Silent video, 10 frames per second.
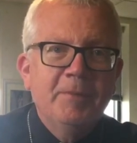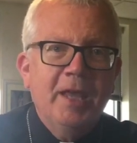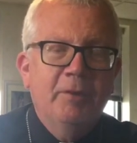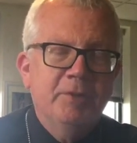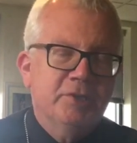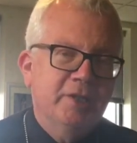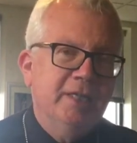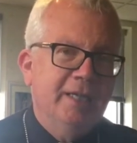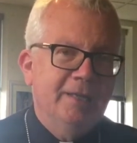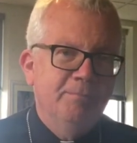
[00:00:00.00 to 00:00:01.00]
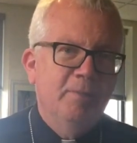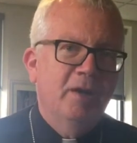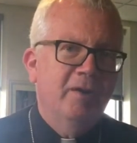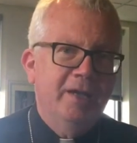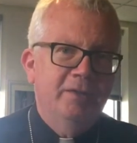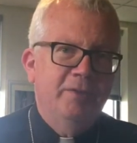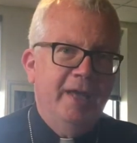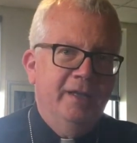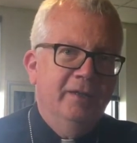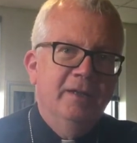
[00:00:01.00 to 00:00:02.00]
And we see in Mary
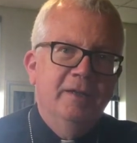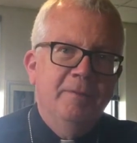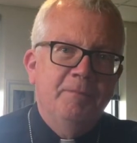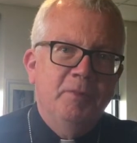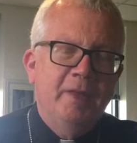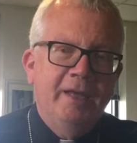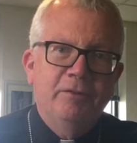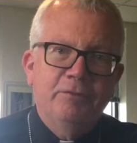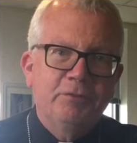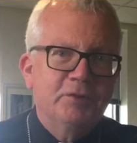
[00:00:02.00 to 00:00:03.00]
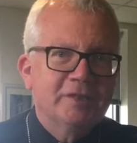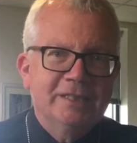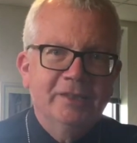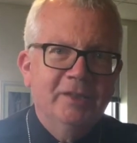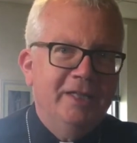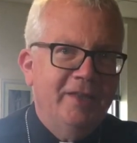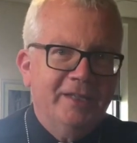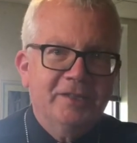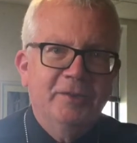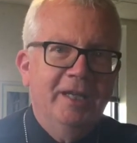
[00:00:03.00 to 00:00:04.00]
that that fertility,
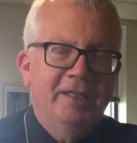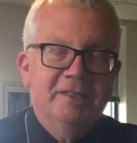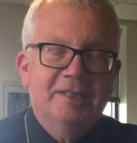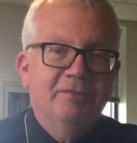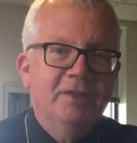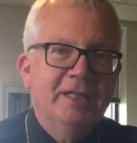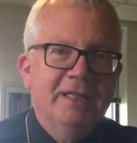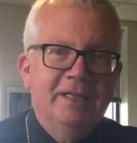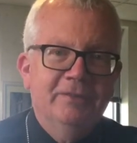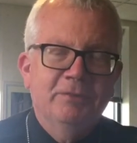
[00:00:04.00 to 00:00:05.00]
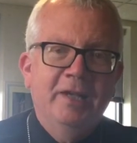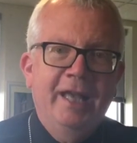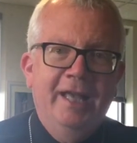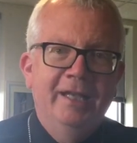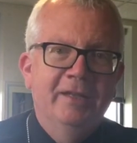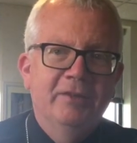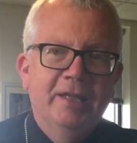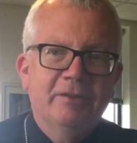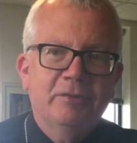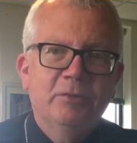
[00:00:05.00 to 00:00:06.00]
that creativity of God,
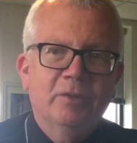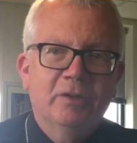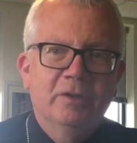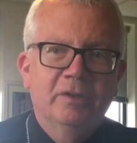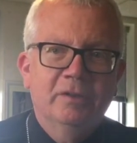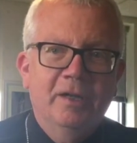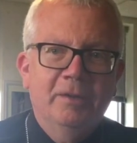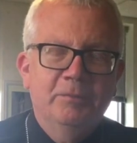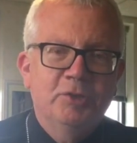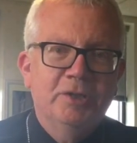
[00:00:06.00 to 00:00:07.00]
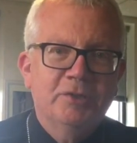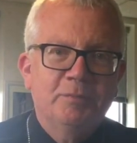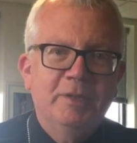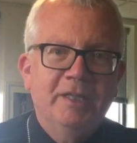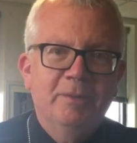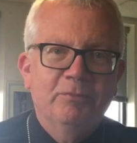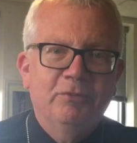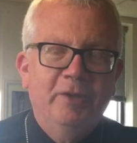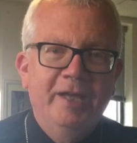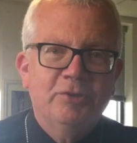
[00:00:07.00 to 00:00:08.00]
that through her um, Jesus became
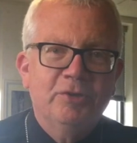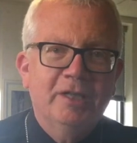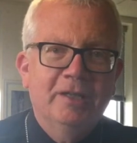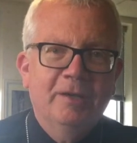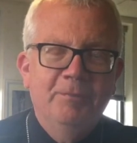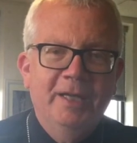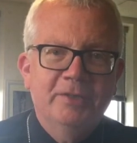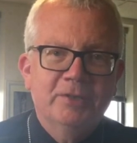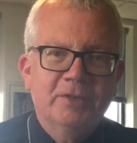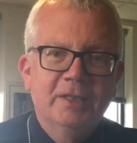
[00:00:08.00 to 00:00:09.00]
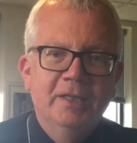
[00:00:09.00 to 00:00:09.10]
flesh in our midst,